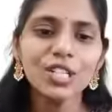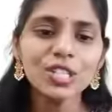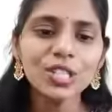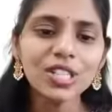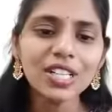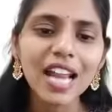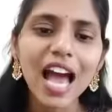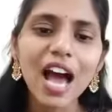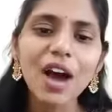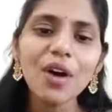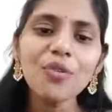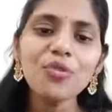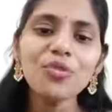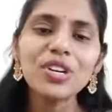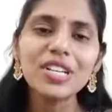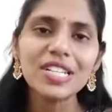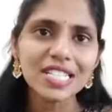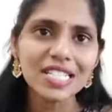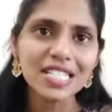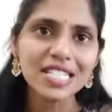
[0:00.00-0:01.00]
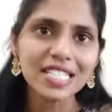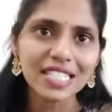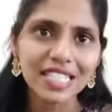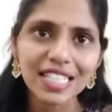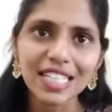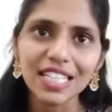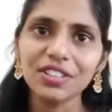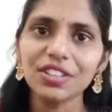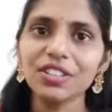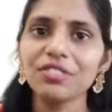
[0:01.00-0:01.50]
so now let us
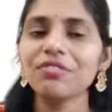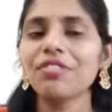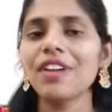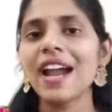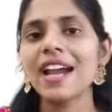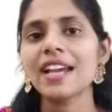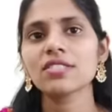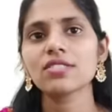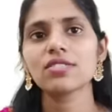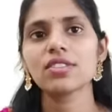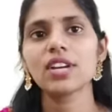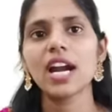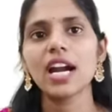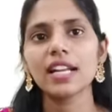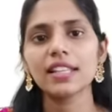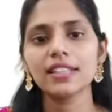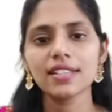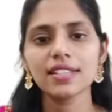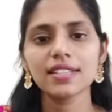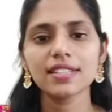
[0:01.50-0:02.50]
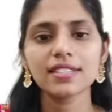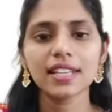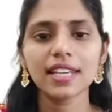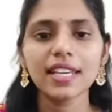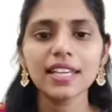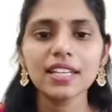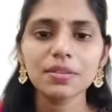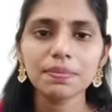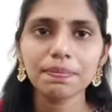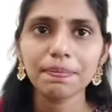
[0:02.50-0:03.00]
see the facts regarding the
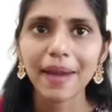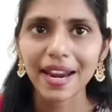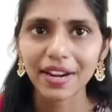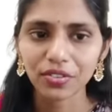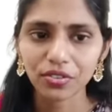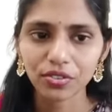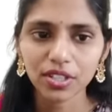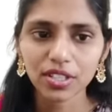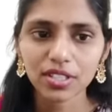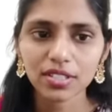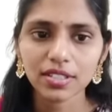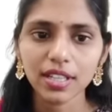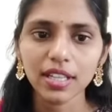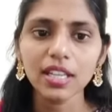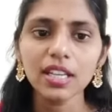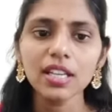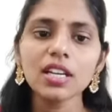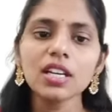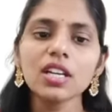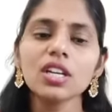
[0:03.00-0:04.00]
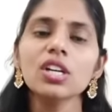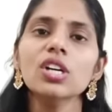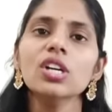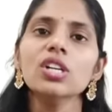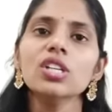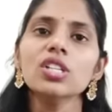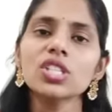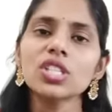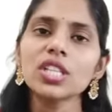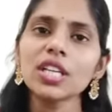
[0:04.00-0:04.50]
St. Patrick's Day.
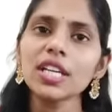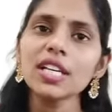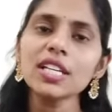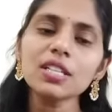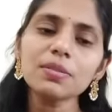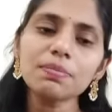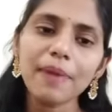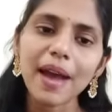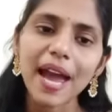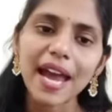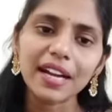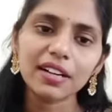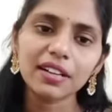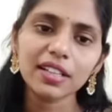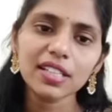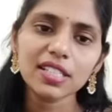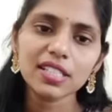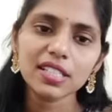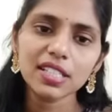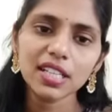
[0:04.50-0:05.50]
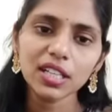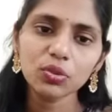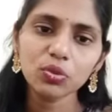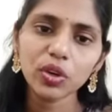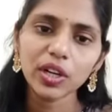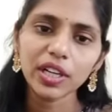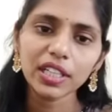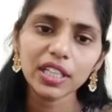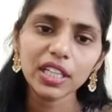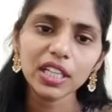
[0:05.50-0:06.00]
St. Patrick's Day
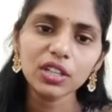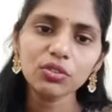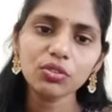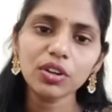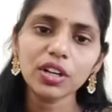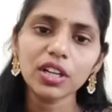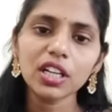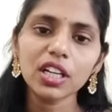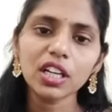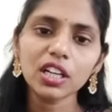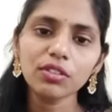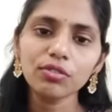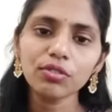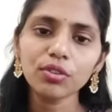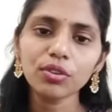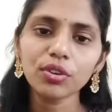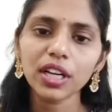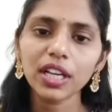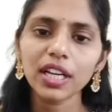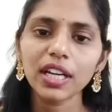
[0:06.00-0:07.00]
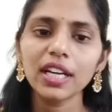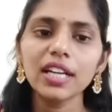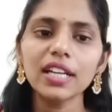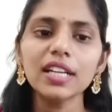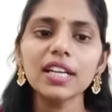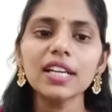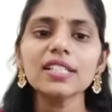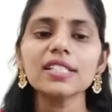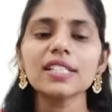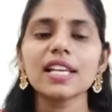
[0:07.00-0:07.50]
2024 in
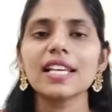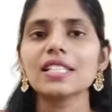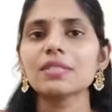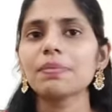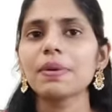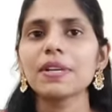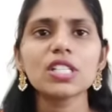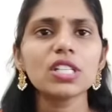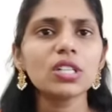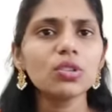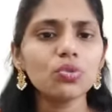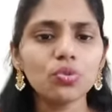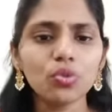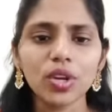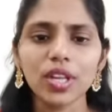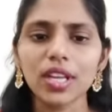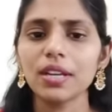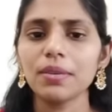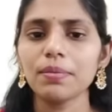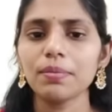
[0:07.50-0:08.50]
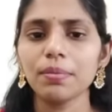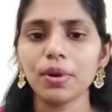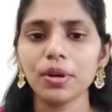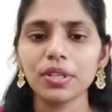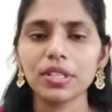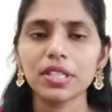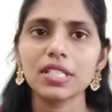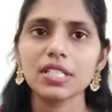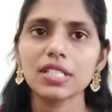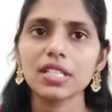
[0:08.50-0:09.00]
India is especially very
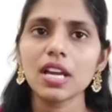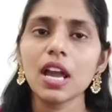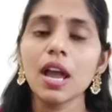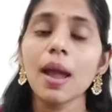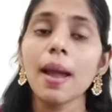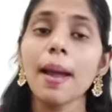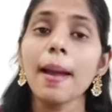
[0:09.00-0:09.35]
important